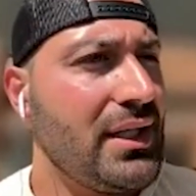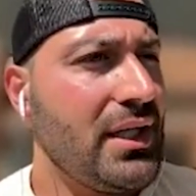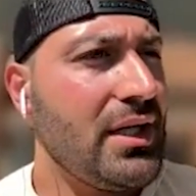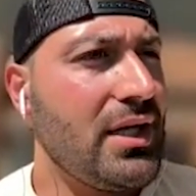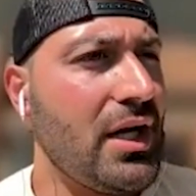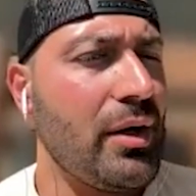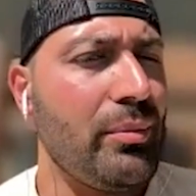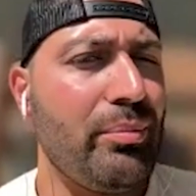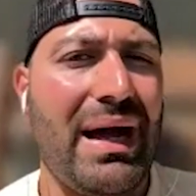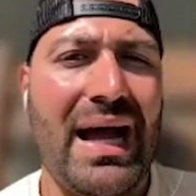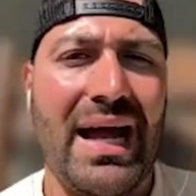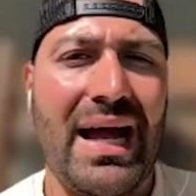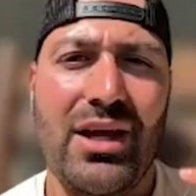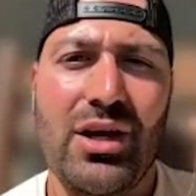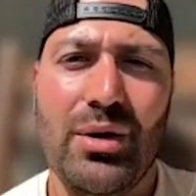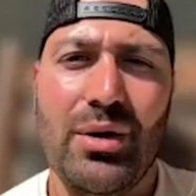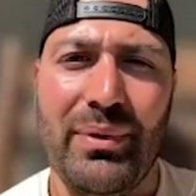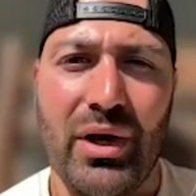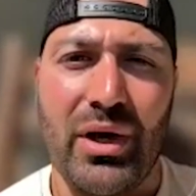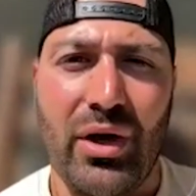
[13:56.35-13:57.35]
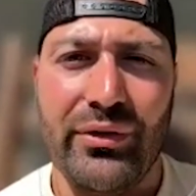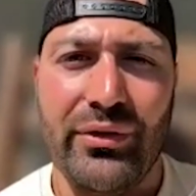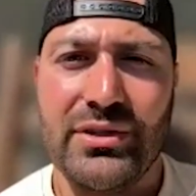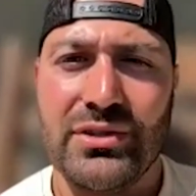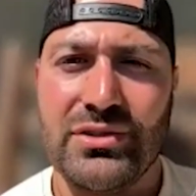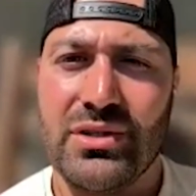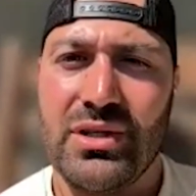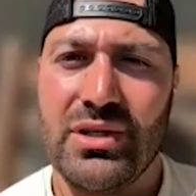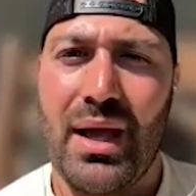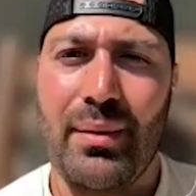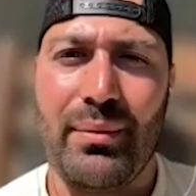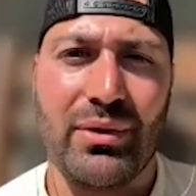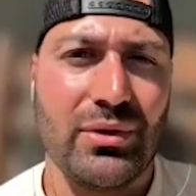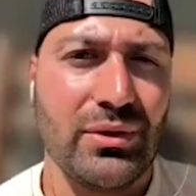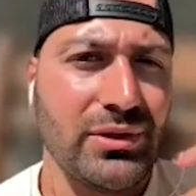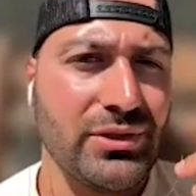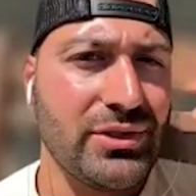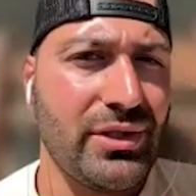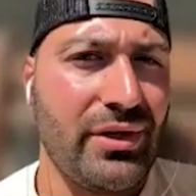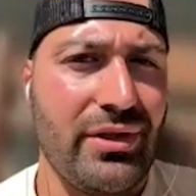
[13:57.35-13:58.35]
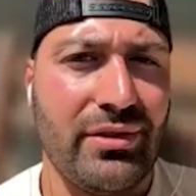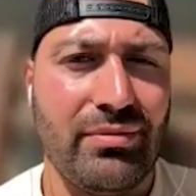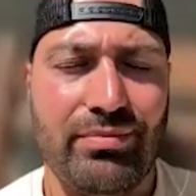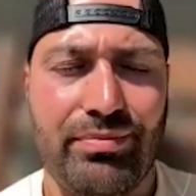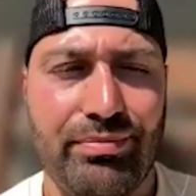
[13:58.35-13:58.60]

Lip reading: gut biome and all those chemicals and